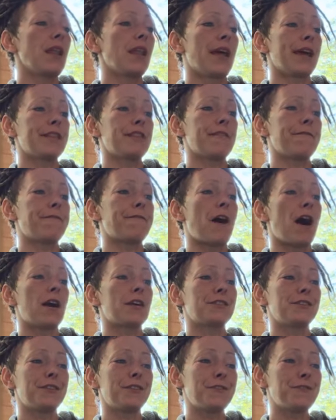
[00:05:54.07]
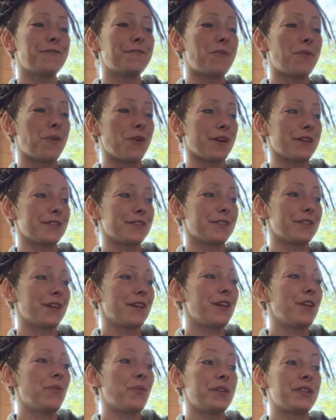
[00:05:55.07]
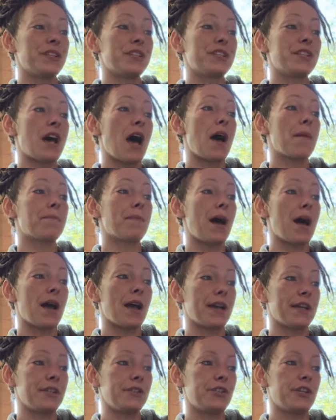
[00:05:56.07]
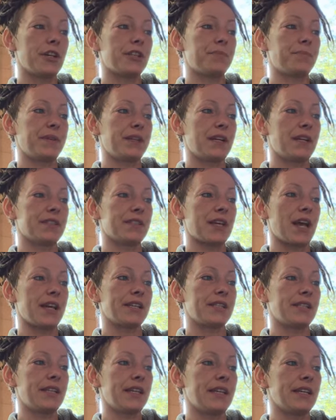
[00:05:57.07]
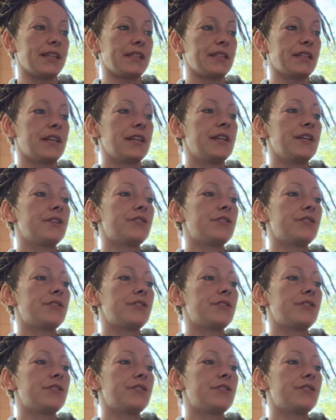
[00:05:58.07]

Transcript: Like the fox in the forest, which is not mine just because I see it,